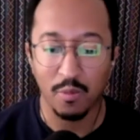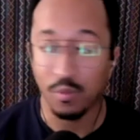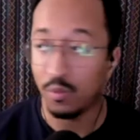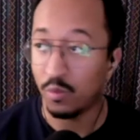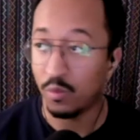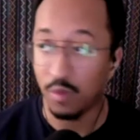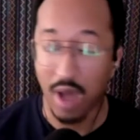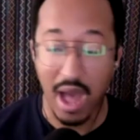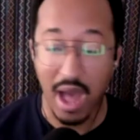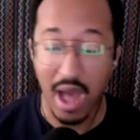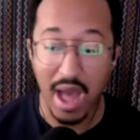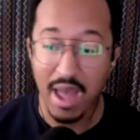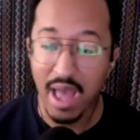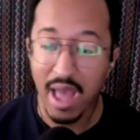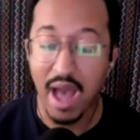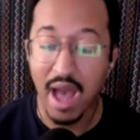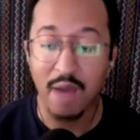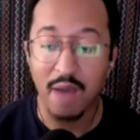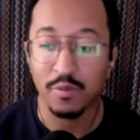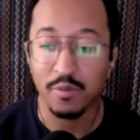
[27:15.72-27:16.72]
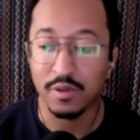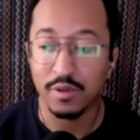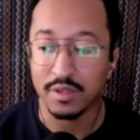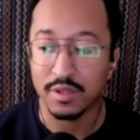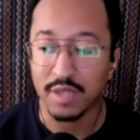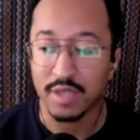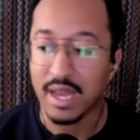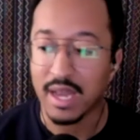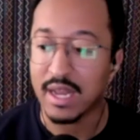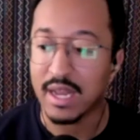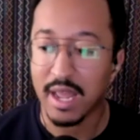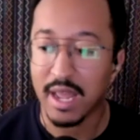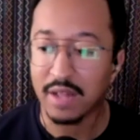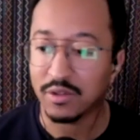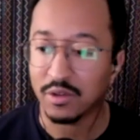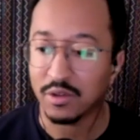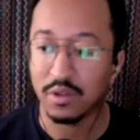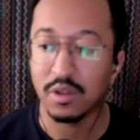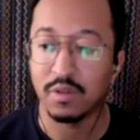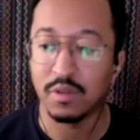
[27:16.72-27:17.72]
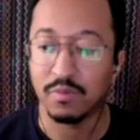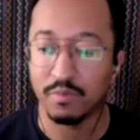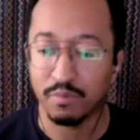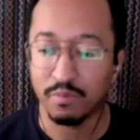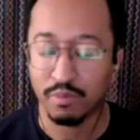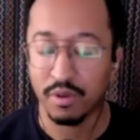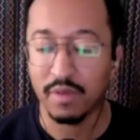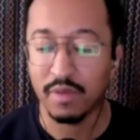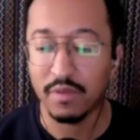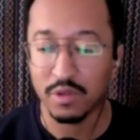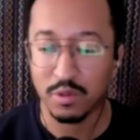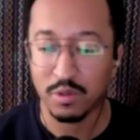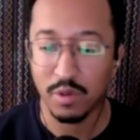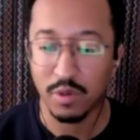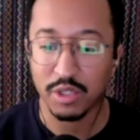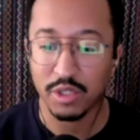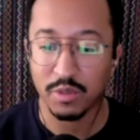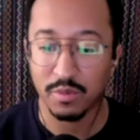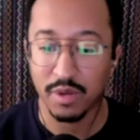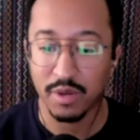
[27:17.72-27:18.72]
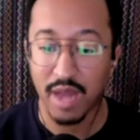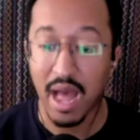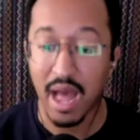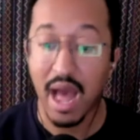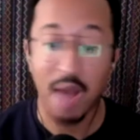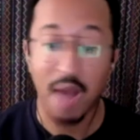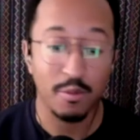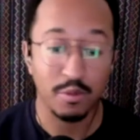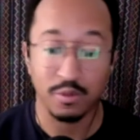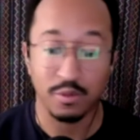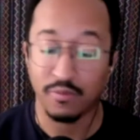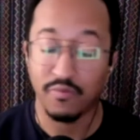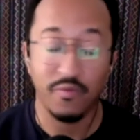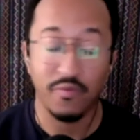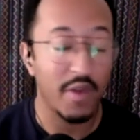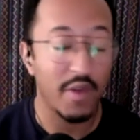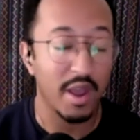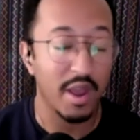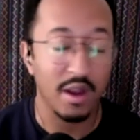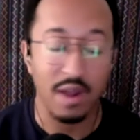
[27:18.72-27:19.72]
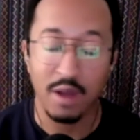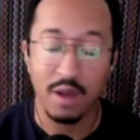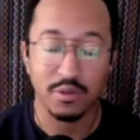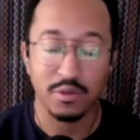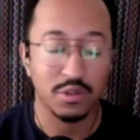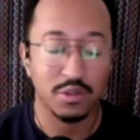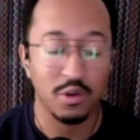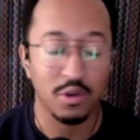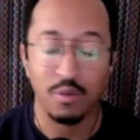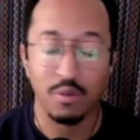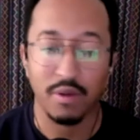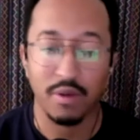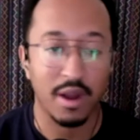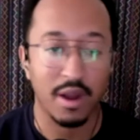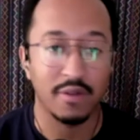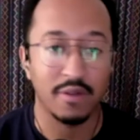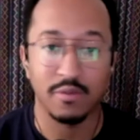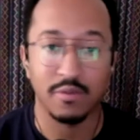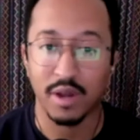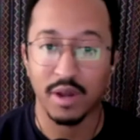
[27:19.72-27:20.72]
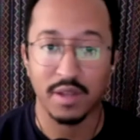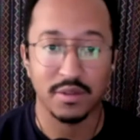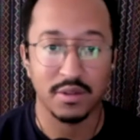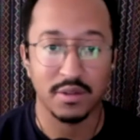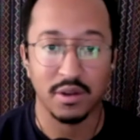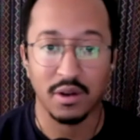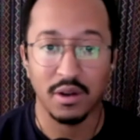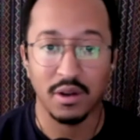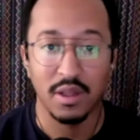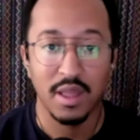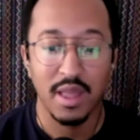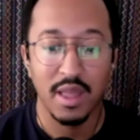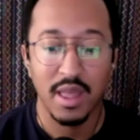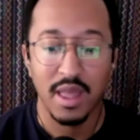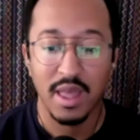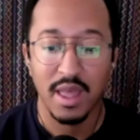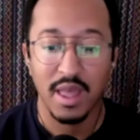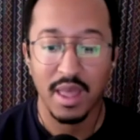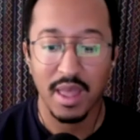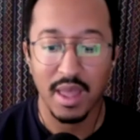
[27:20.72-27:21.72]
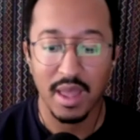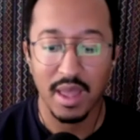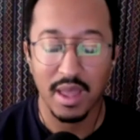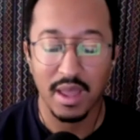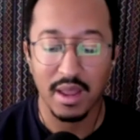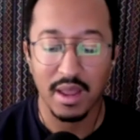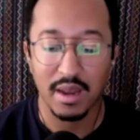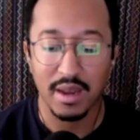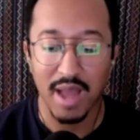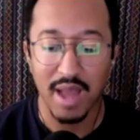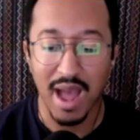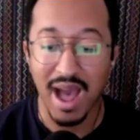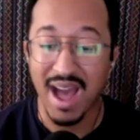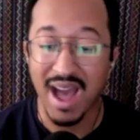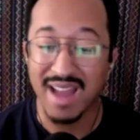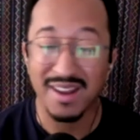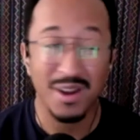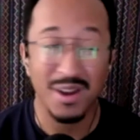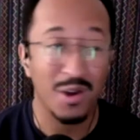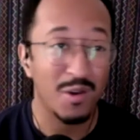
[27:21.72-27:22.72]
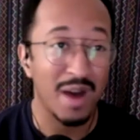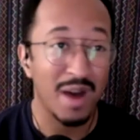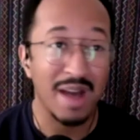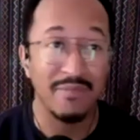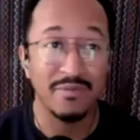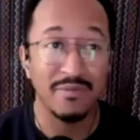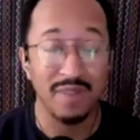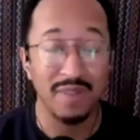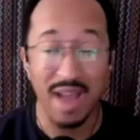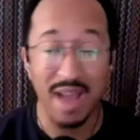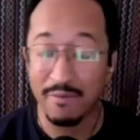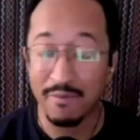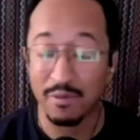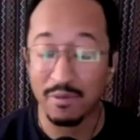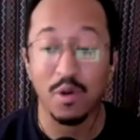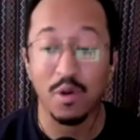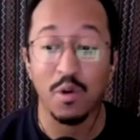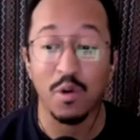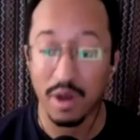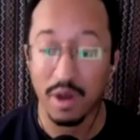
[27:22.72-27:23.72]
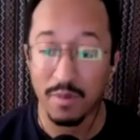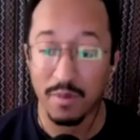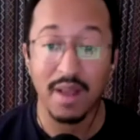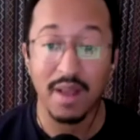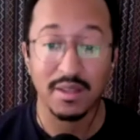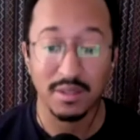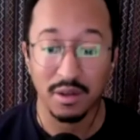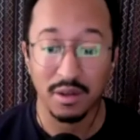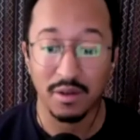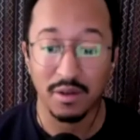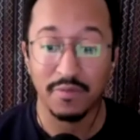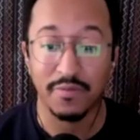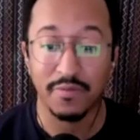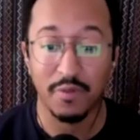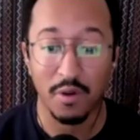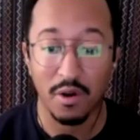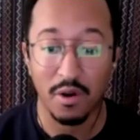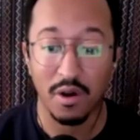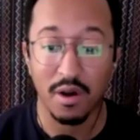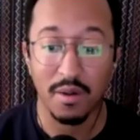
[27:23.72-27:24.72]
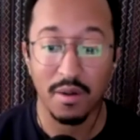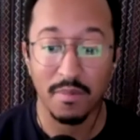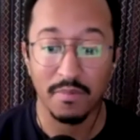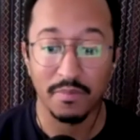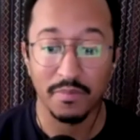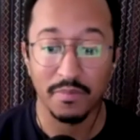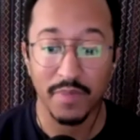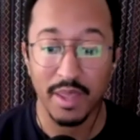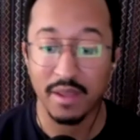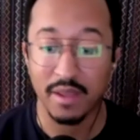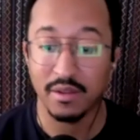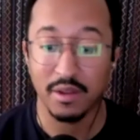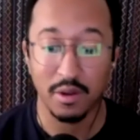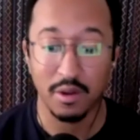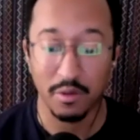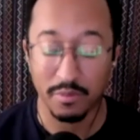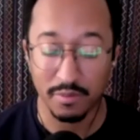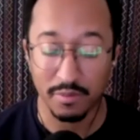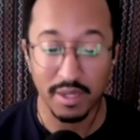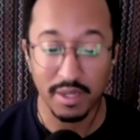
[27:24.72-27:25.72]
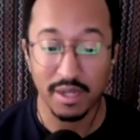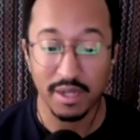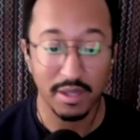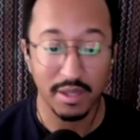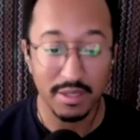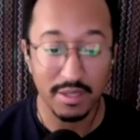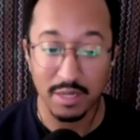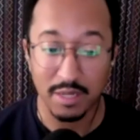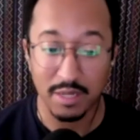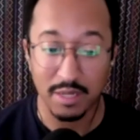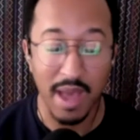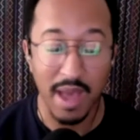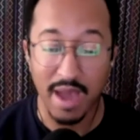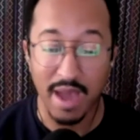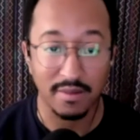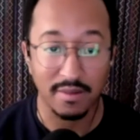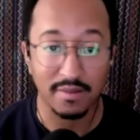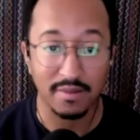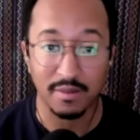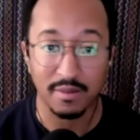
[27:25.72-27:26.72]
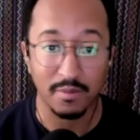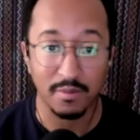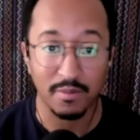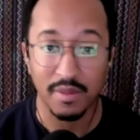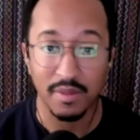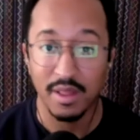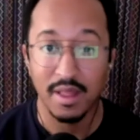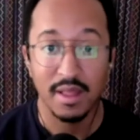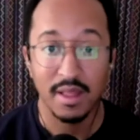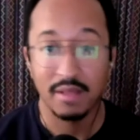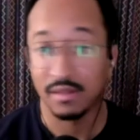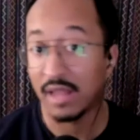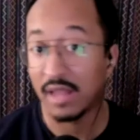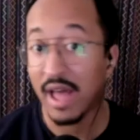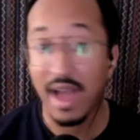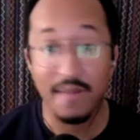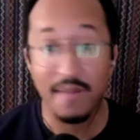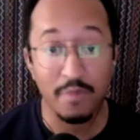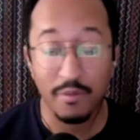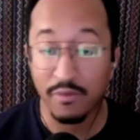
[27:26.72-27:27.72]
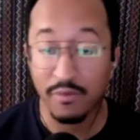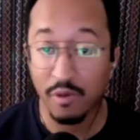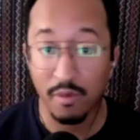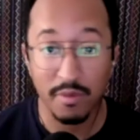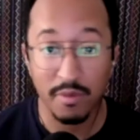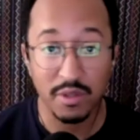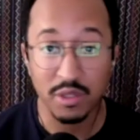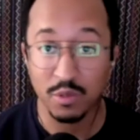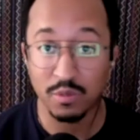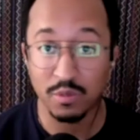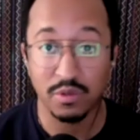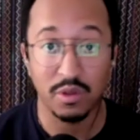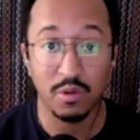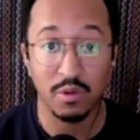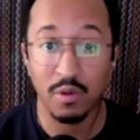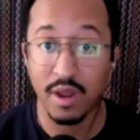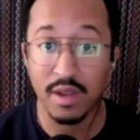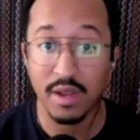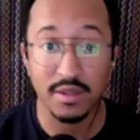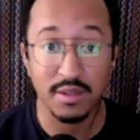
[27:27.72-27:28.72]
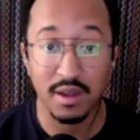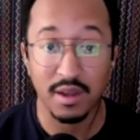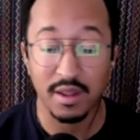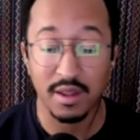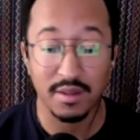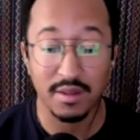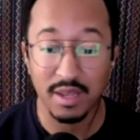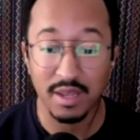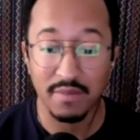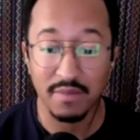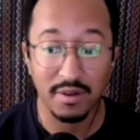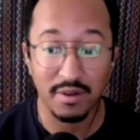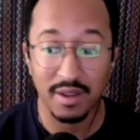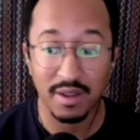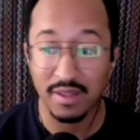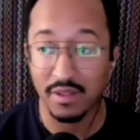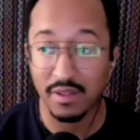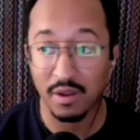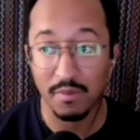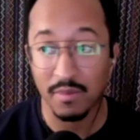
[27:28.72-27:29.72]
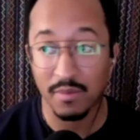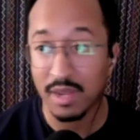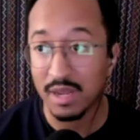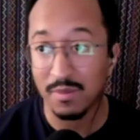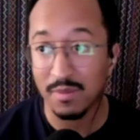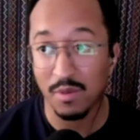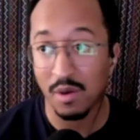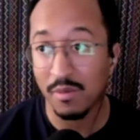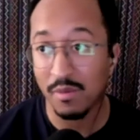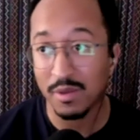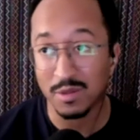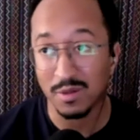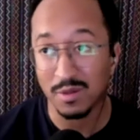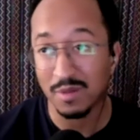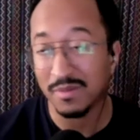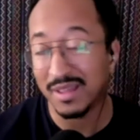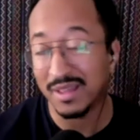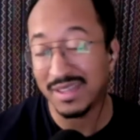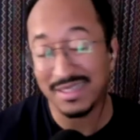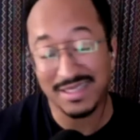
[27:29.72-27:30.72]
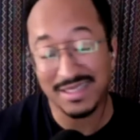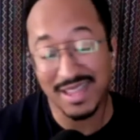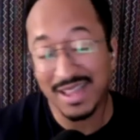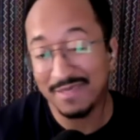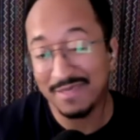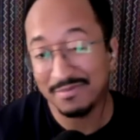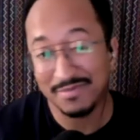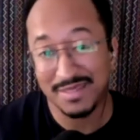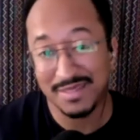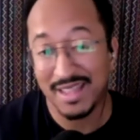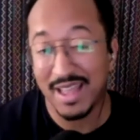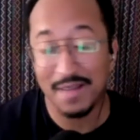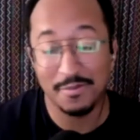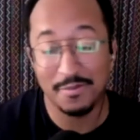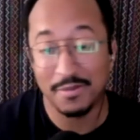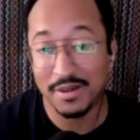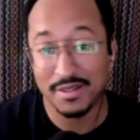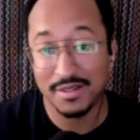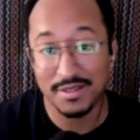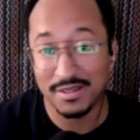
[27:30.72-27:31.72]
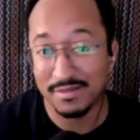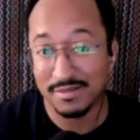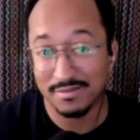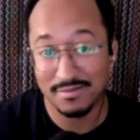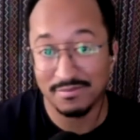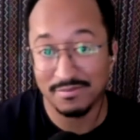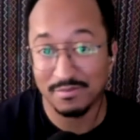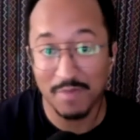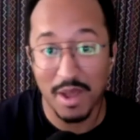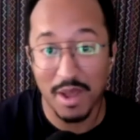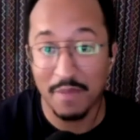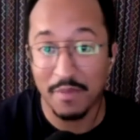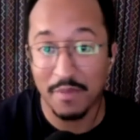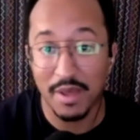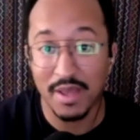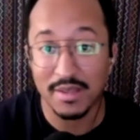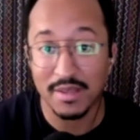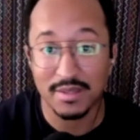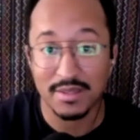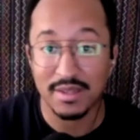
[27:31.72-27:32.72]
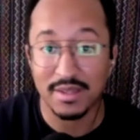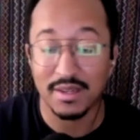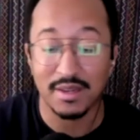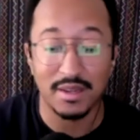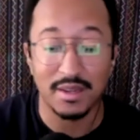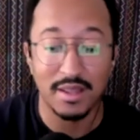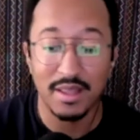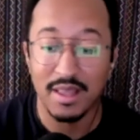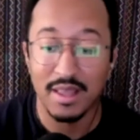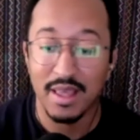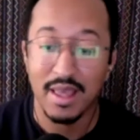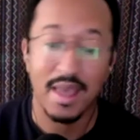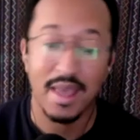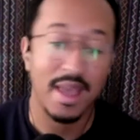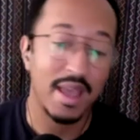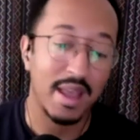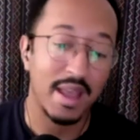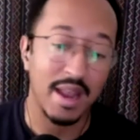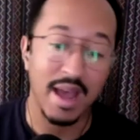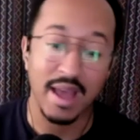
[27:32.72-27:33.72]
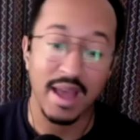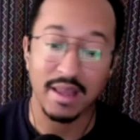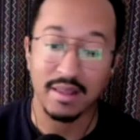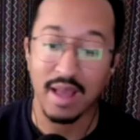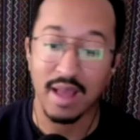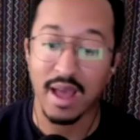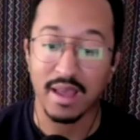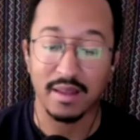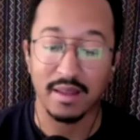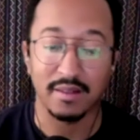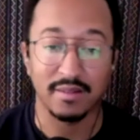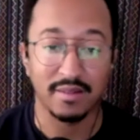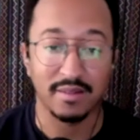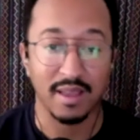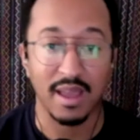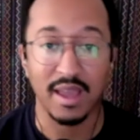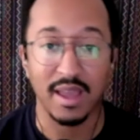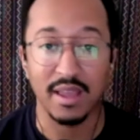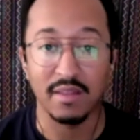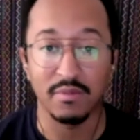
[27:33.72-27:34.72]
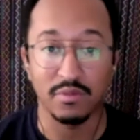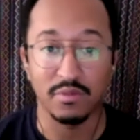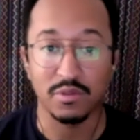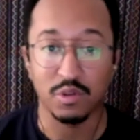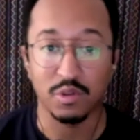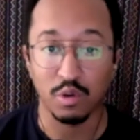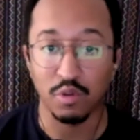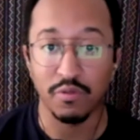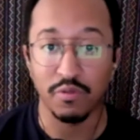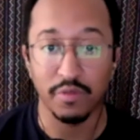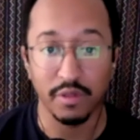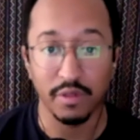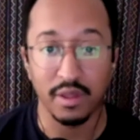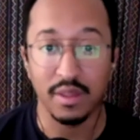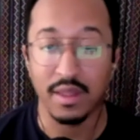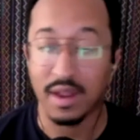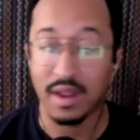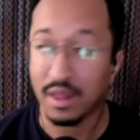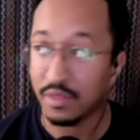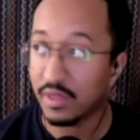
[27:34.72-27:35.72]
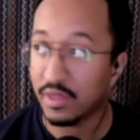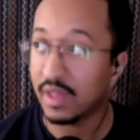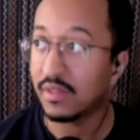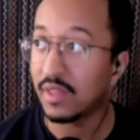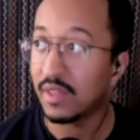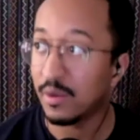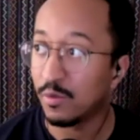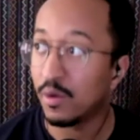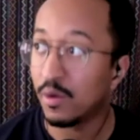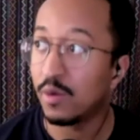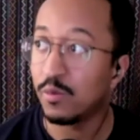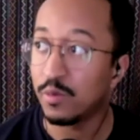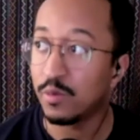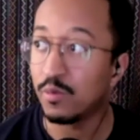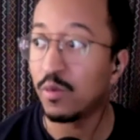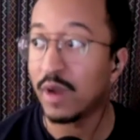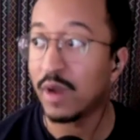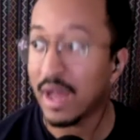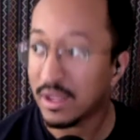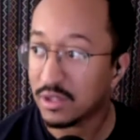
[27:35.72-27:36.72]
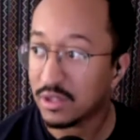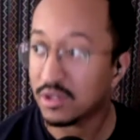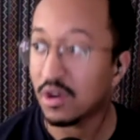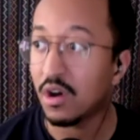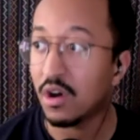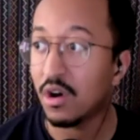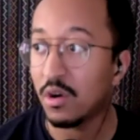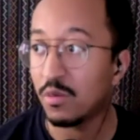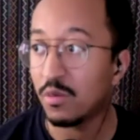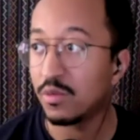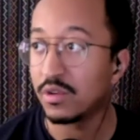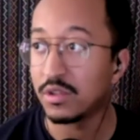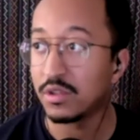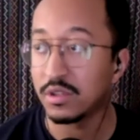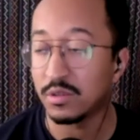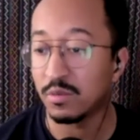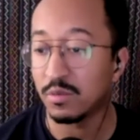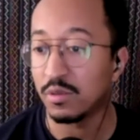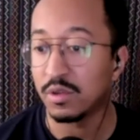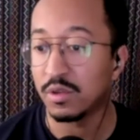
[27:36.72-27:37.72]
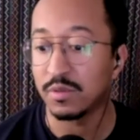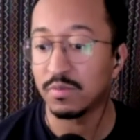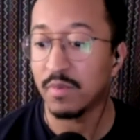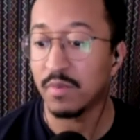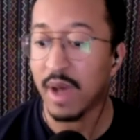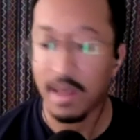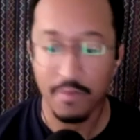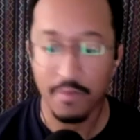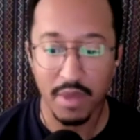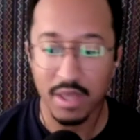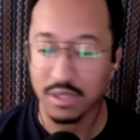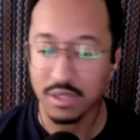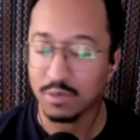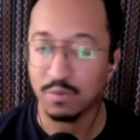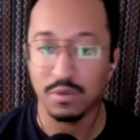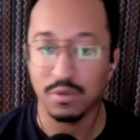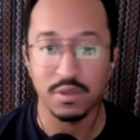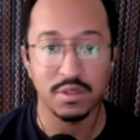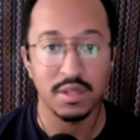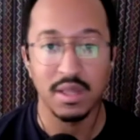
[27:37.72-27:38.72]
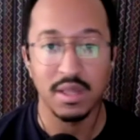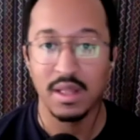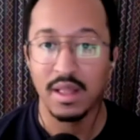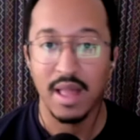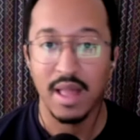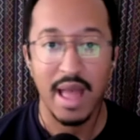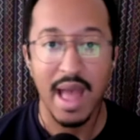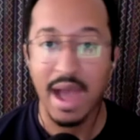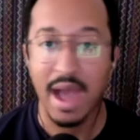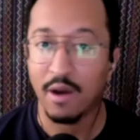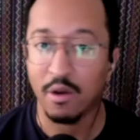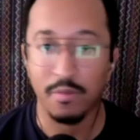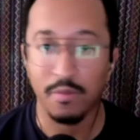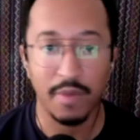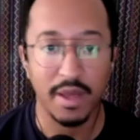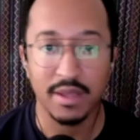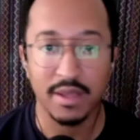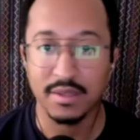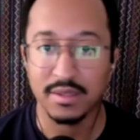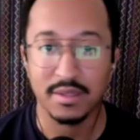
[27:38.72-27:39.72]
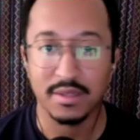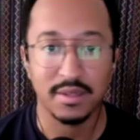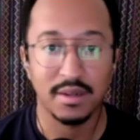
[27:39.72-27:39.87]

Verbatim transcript: I I was I didn't answer the previous question, but I was very I was so proud of what I saw, and I know I've I've recorded myself um you know and listened back to some live performances with the greatest audience ever, and there are many moments where I'm like that that wasn't my best, and and I, I can say truthfully that I think that what what I saw was was my best was our best.